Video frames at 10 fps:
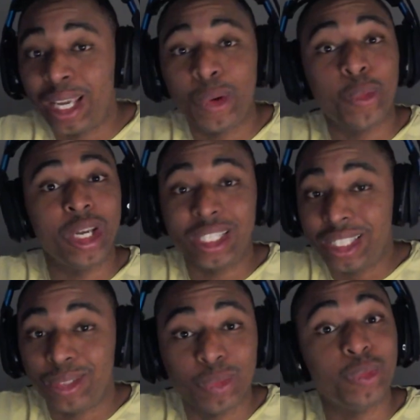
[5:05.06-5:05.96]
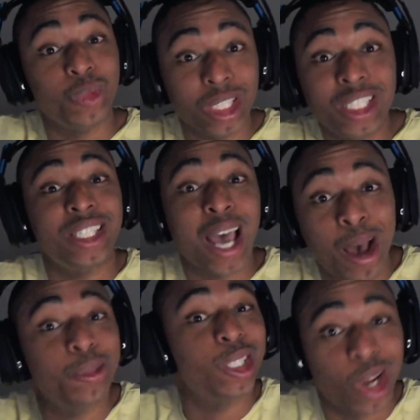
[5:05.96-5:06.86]
and then when it's when it's
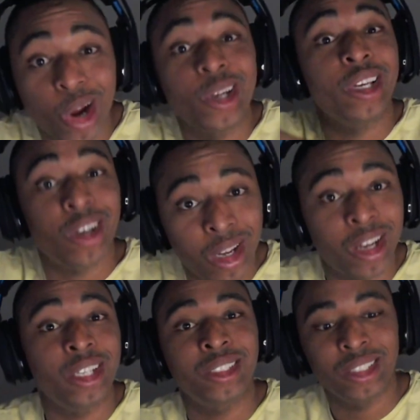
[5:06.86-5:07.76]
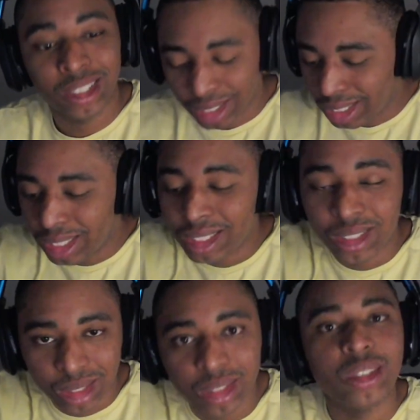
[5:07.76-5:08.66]
time to turn it on,
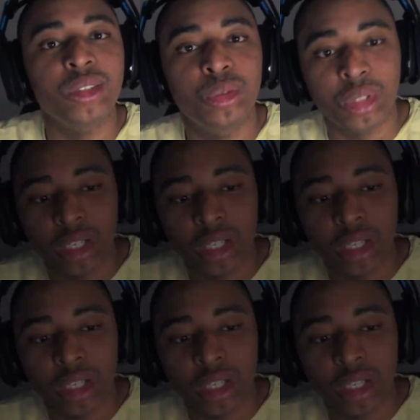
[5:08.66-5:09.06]
you